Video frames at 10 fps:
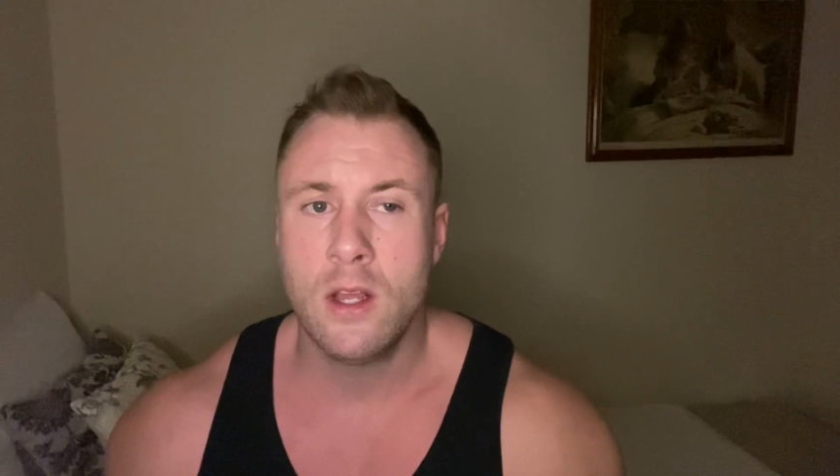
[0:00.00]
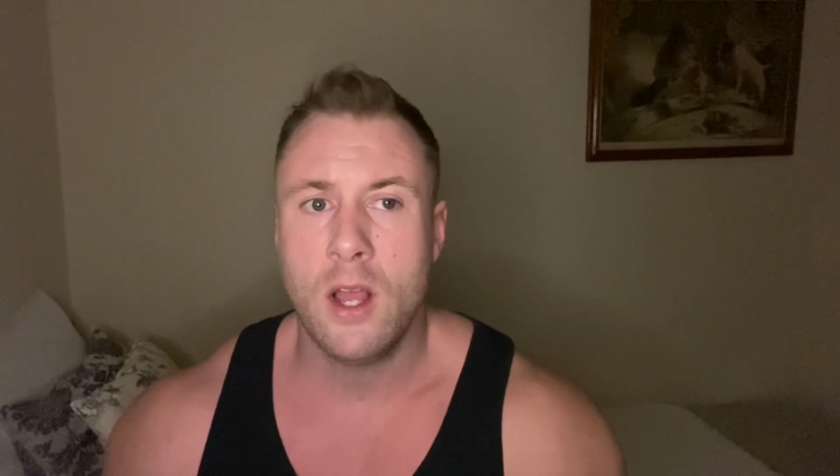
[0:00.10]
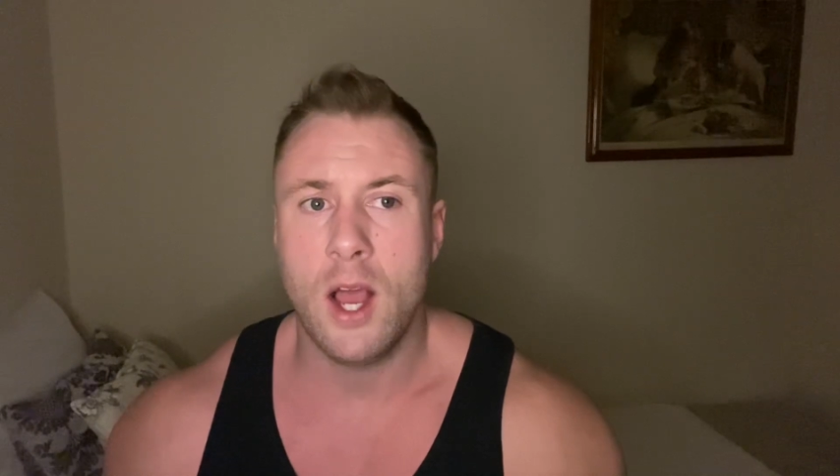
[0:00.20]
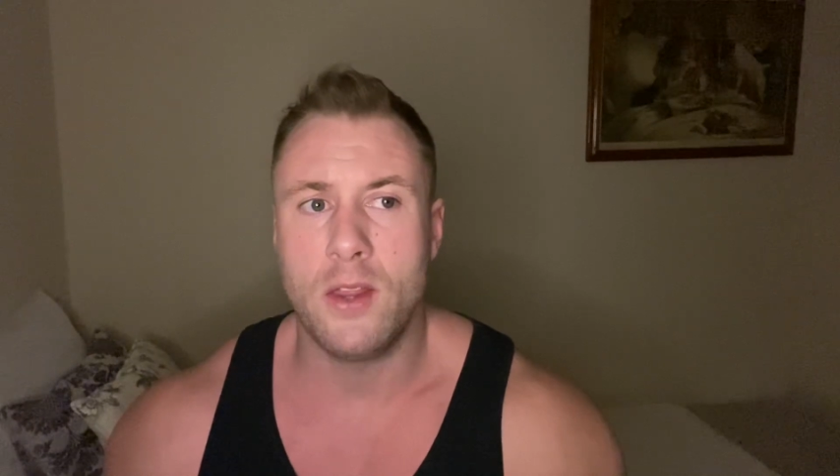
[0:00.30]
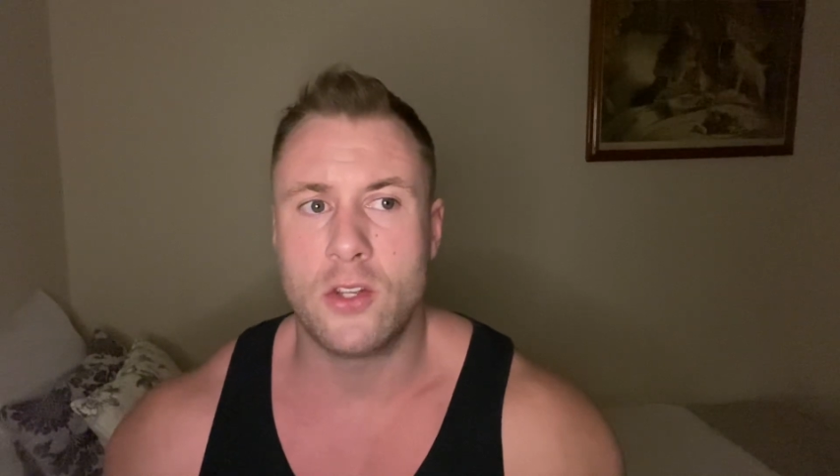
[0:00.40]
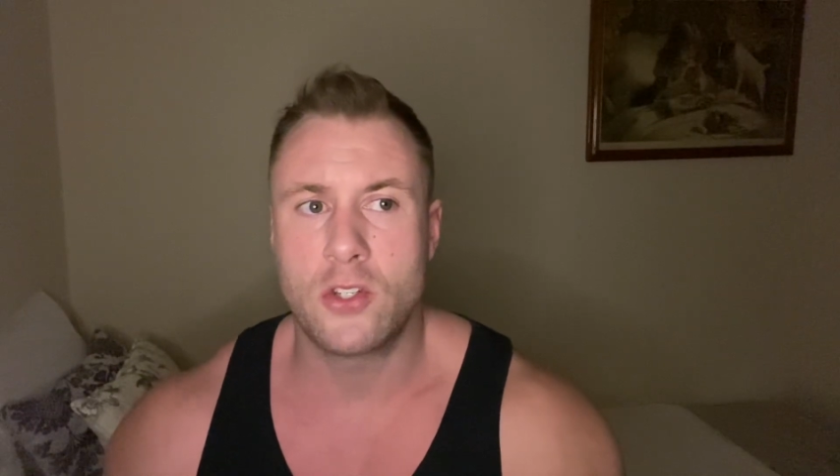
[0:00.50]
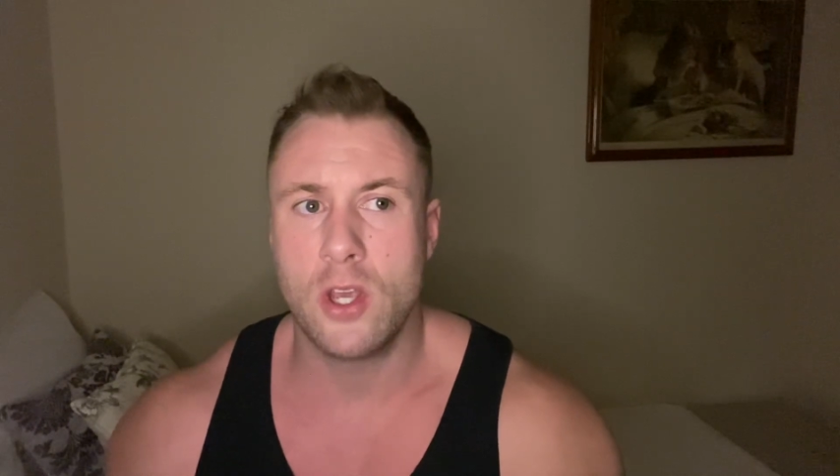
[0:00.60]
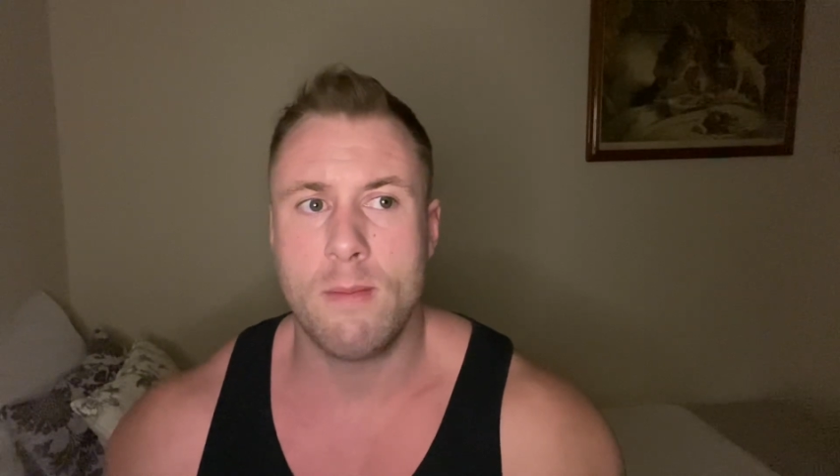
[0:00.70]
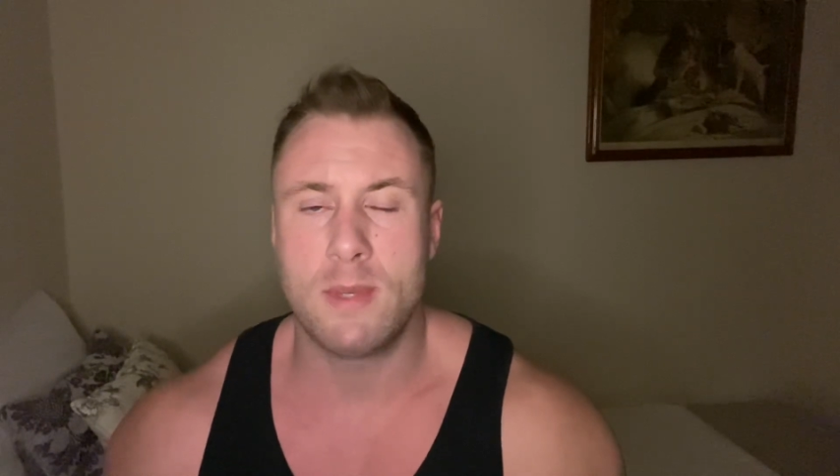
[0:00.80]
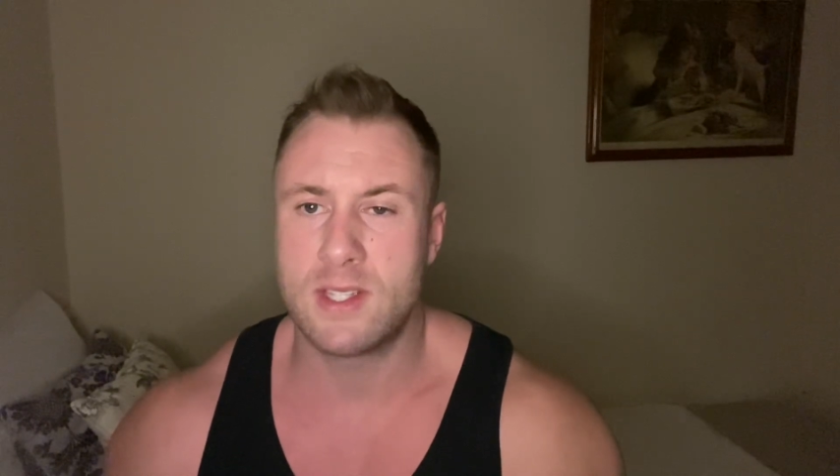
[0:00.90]
And there's certain
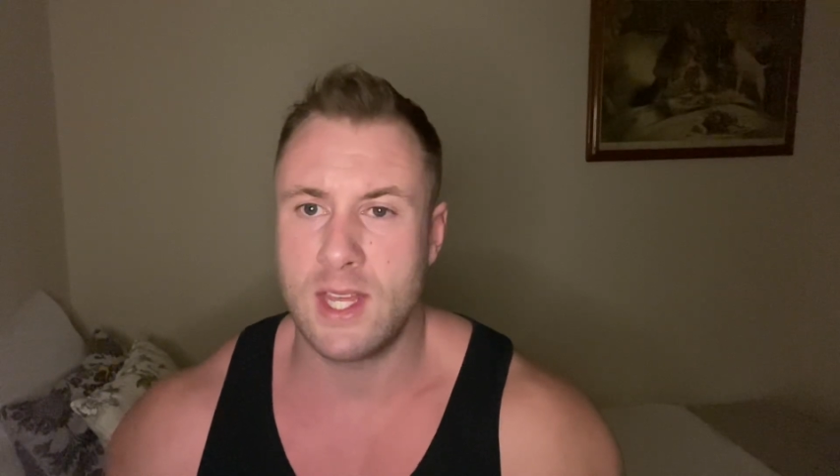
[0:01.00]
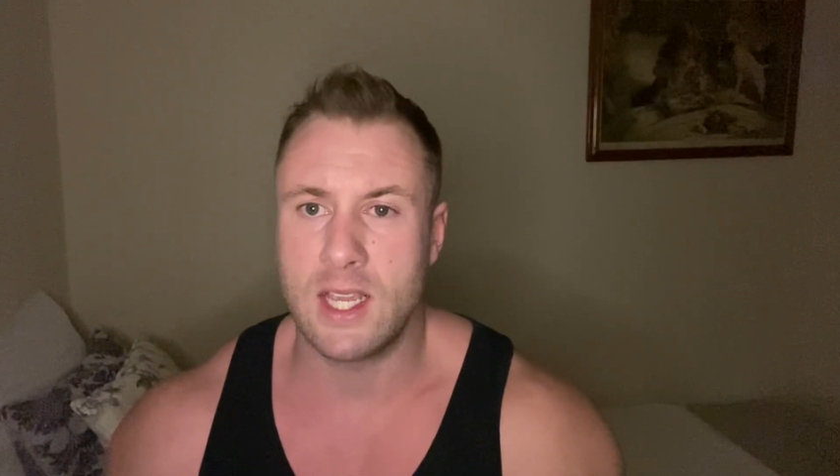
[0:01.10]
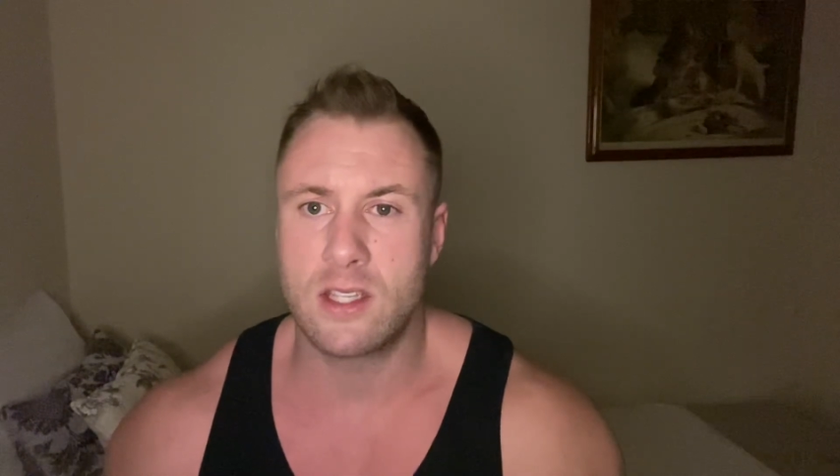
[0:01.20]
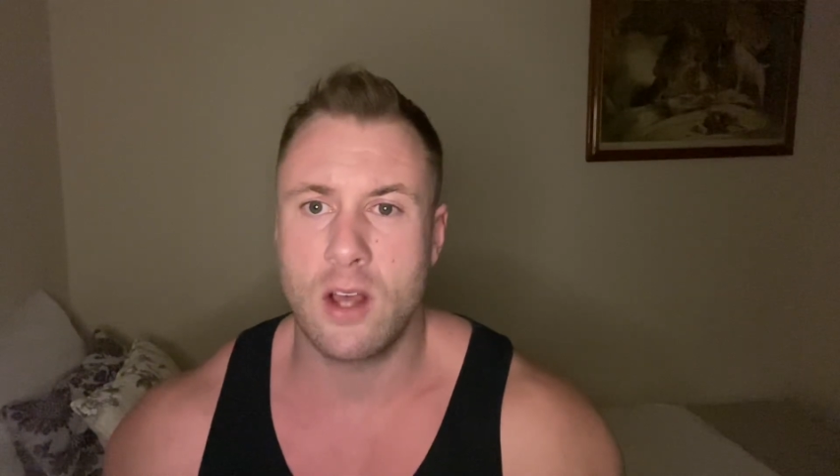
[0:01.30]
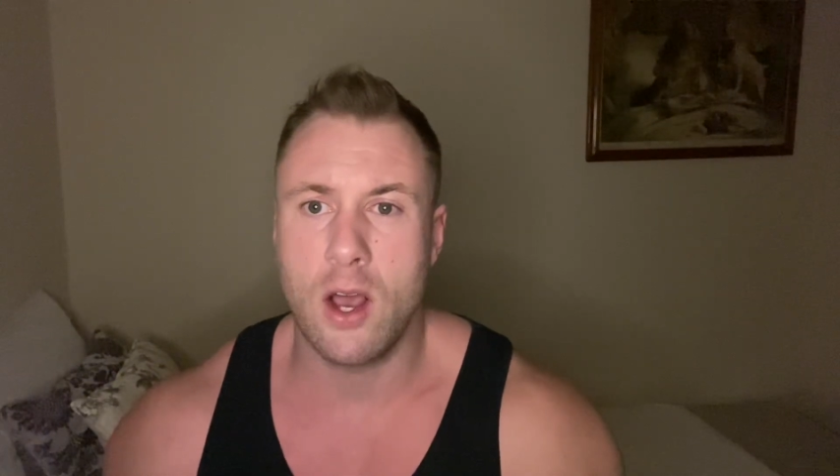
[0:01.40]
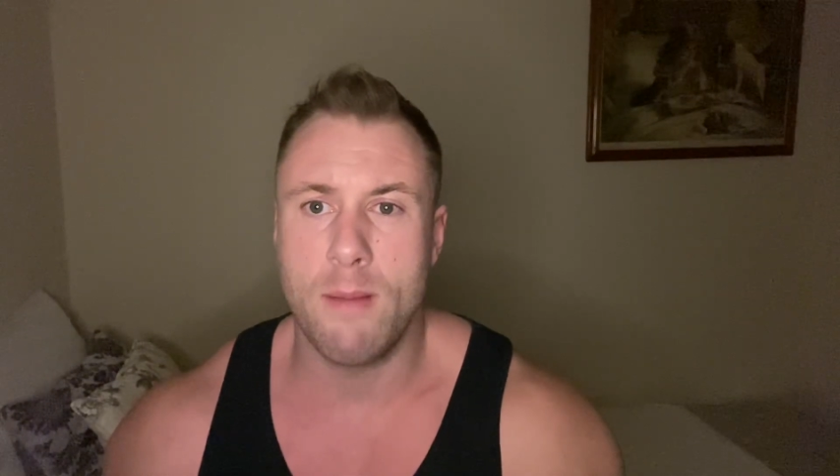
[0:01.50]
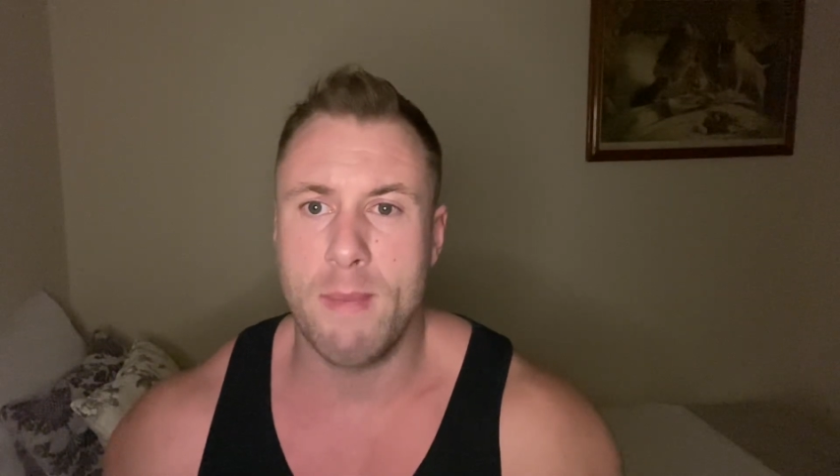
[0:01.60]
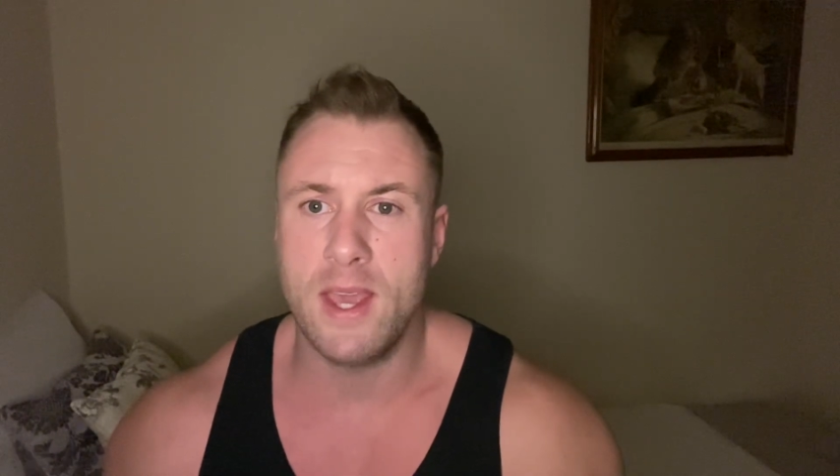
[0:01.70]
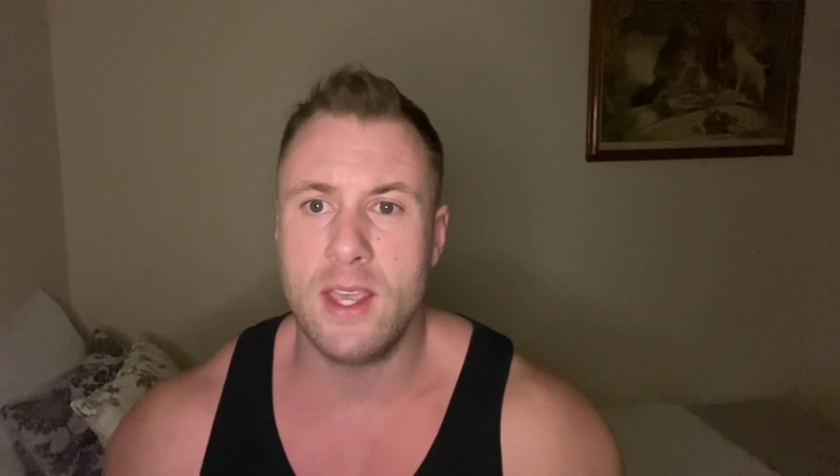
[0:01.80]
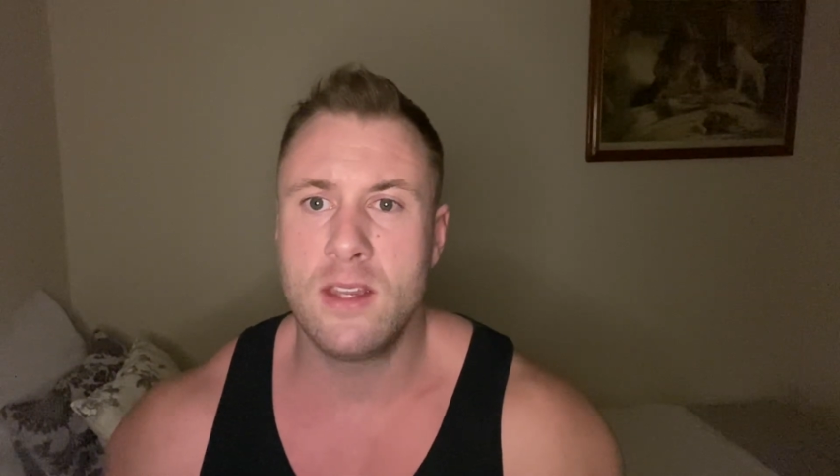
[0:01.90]
mistakes that I
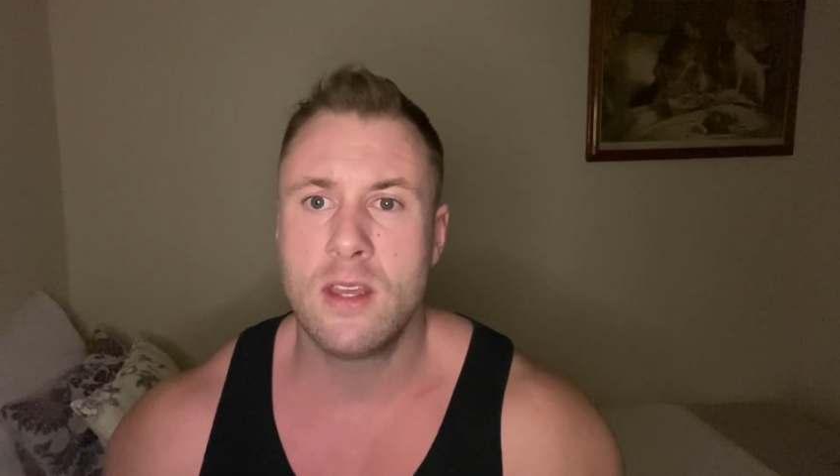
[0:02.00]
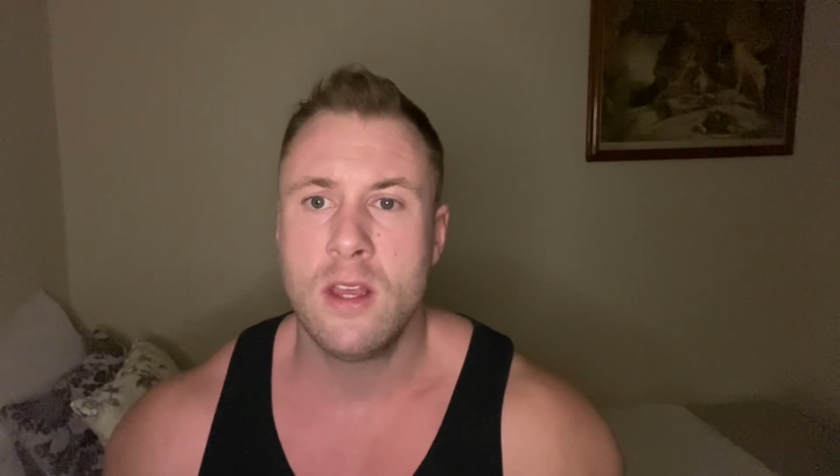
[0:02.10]
made